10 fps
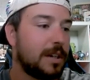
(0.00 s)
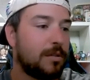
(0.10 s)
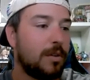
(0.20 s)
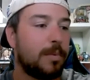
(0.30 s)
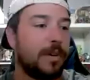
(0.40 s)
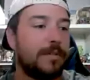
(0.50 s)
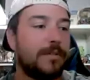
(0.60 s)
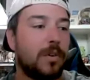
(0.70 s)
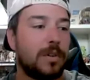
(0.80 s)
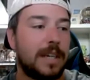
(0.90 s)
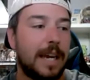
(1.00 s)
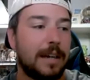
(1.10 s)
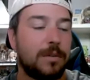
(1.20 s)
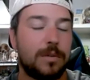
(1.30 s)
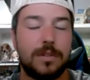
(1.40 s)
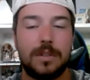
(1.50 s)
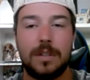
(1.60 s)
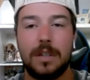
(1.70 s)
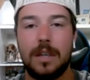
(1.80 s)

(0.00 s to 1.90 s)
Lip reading: and 2.4 tackles.